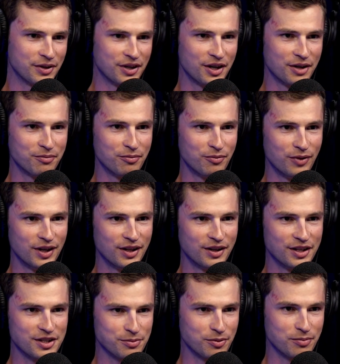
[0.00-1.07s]
when I
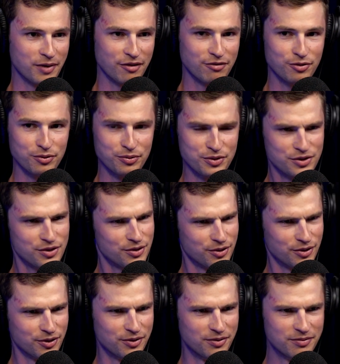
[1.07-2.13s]
realised, well, my foot was
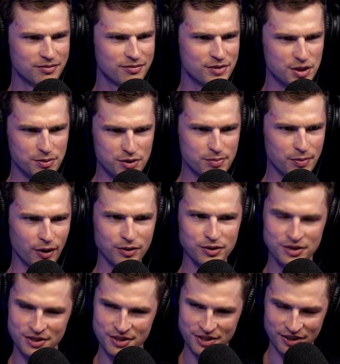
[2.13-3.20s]
through some
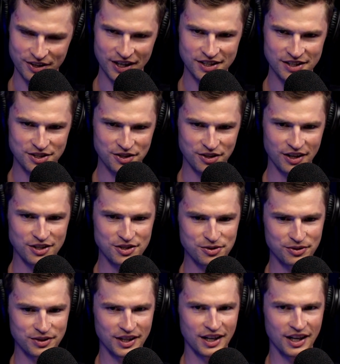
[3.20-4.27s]
spokes, so I had to try and
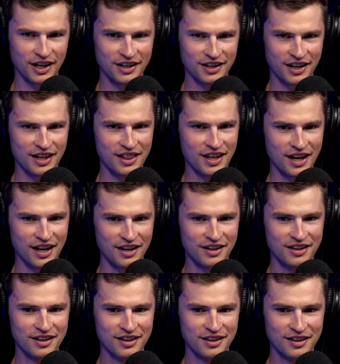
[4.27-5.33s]
sort that out. And then
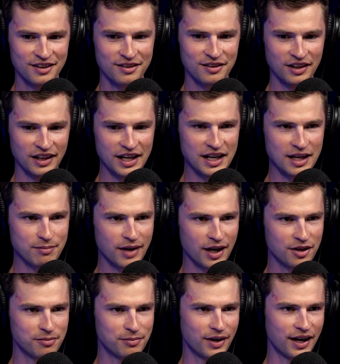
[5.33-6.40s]
leaning
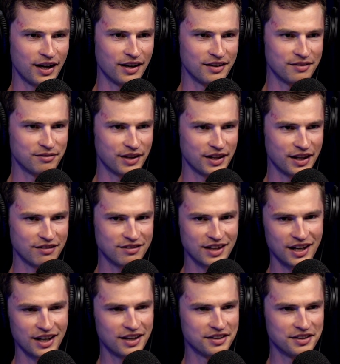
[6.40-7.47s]
back on my left
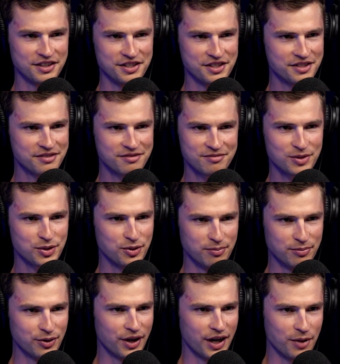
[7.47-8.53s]
hand, I just couldn't
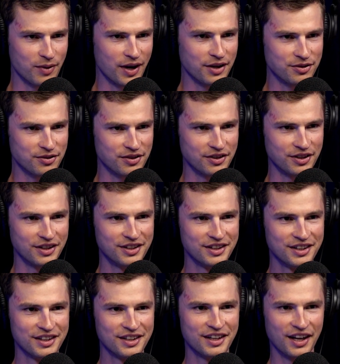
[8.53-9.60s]
put any weight through it,
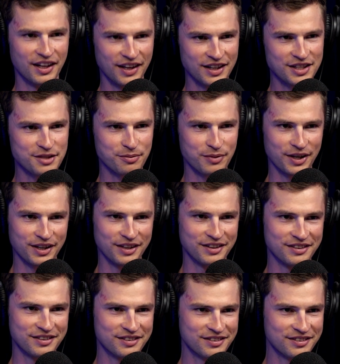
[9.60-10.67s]
and that's
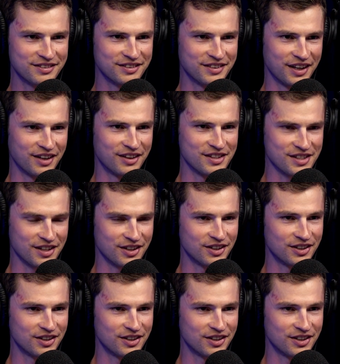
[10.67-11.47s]
when I was like,